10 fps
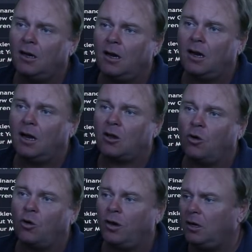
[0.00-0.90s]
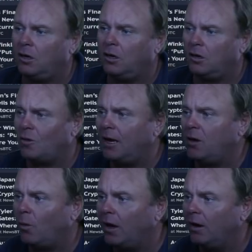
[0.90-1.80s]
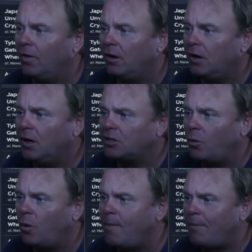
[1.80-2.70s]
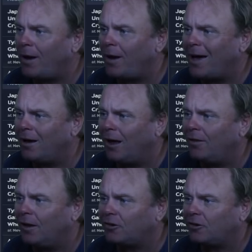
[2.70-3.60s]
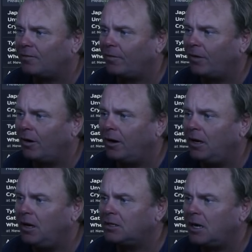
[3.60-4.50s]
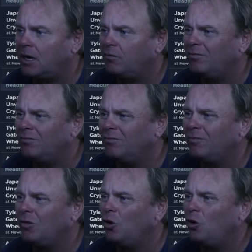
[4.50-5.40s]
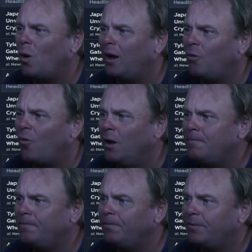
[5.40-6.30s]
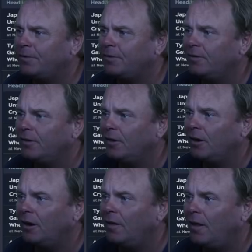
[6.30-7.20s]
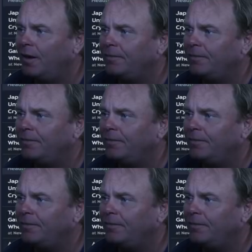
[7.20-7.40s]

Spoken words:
According to Elliott Wave. So we map it out like this. All right, here's our new wave 1 in there.